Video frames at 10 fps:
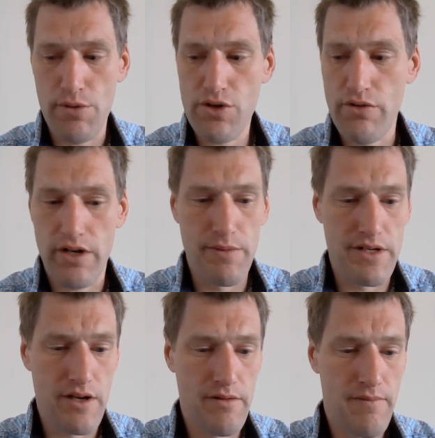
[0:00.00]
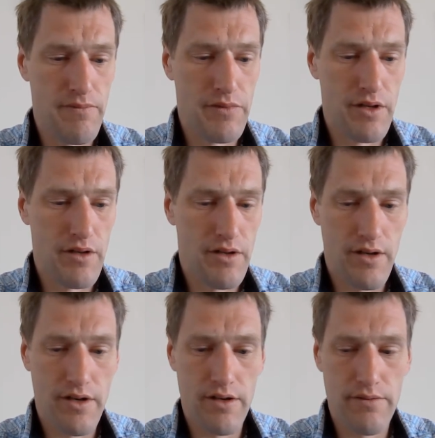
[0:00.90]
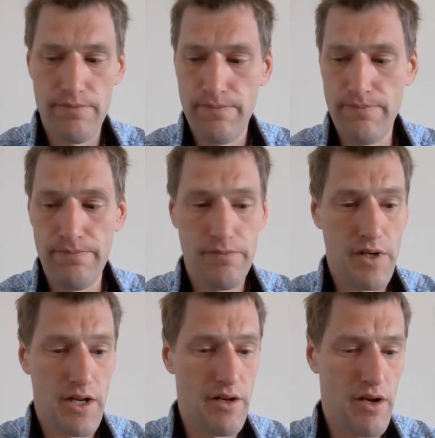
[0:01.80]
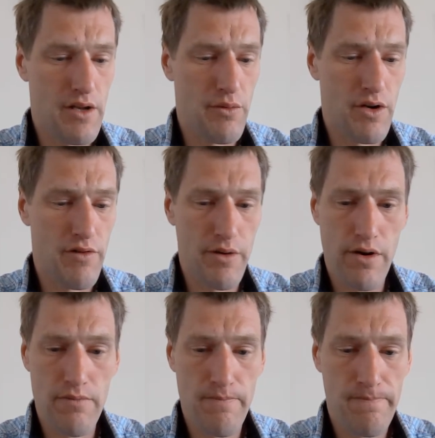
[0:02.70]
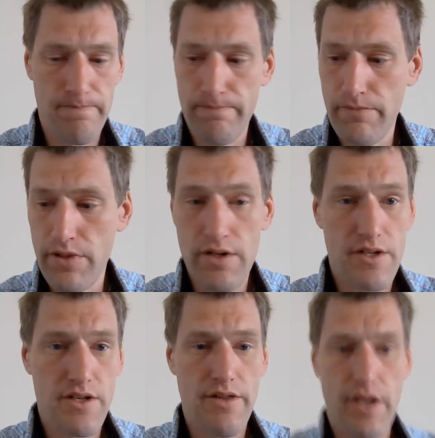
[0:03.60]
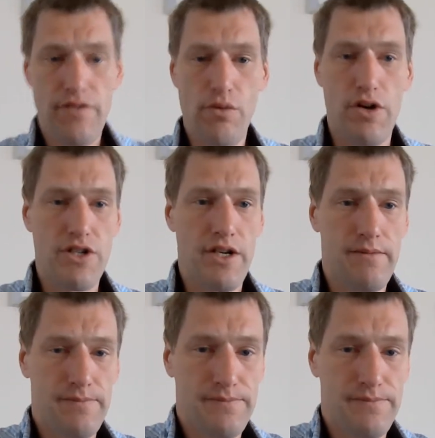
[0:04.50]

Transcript: I'm sure it can be done, and it worked really well. So thank you for watching.